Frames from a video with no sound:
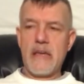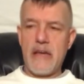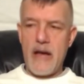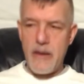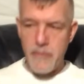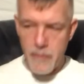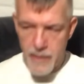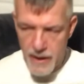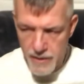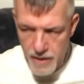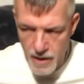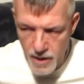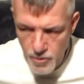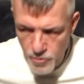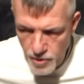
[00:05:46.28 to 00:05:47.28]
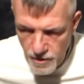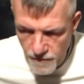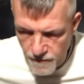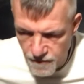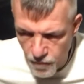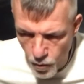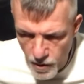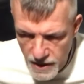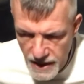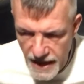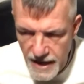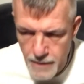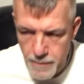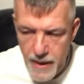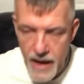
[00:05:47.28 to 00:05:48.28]
I'm about
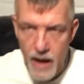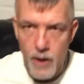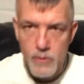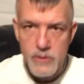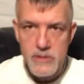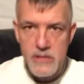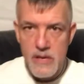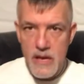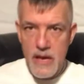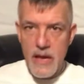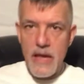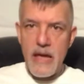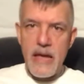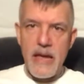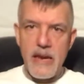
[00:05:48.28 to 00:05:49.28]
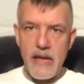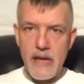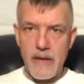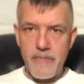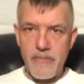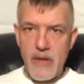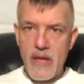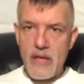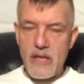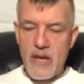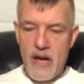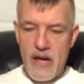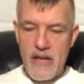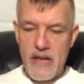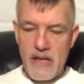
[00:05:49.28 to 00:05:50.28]
148 pounds, and it
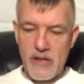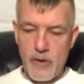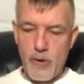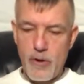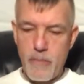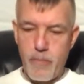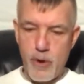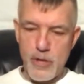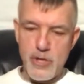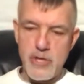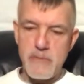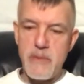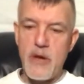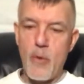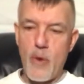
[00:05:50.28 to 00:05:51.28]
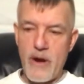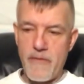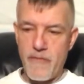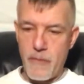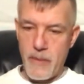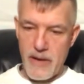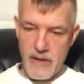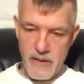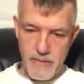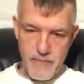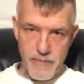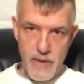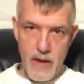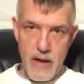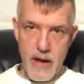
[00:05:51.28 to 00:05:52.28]
literally pushes me away from it.
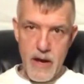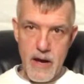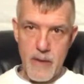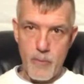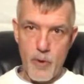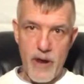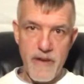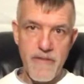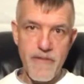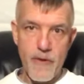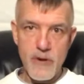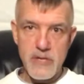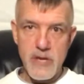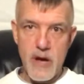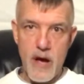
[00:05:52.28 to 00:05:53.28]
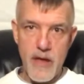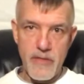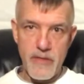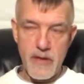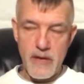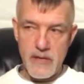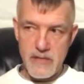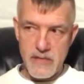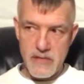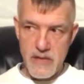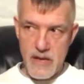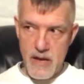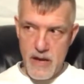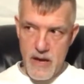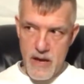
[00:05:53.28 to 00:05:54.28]
When I first got this,
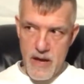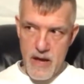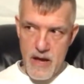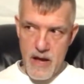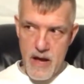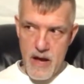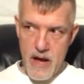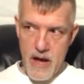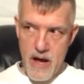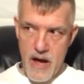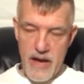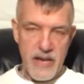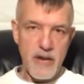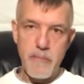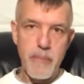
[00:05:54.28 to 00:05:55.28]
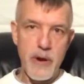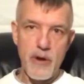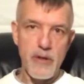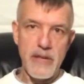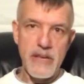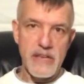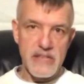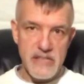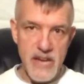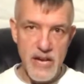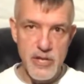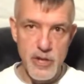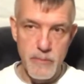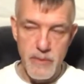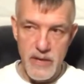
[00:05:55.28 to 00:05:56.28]
I could barely
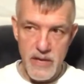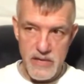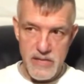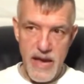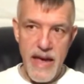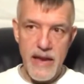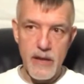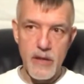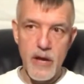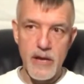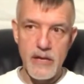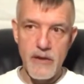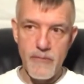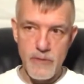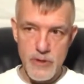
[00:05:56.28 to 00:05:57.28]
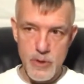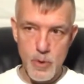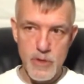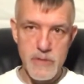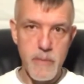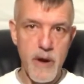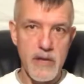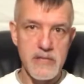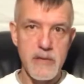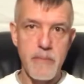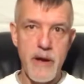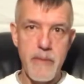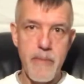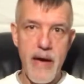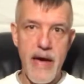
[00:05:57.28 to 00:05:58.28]
touch it because I had a lot of different sore spots in
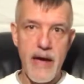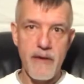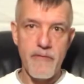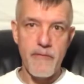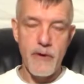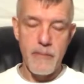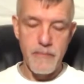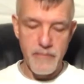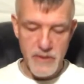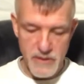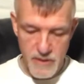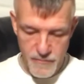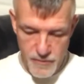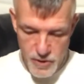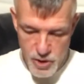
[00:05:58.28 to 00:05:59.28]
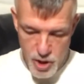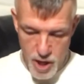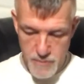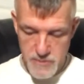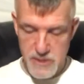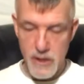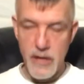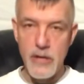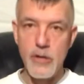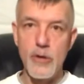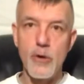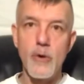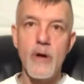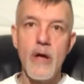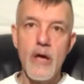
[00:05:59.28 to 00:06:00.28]
my back from different jobs that I
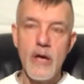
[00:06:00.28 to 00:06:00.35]
do.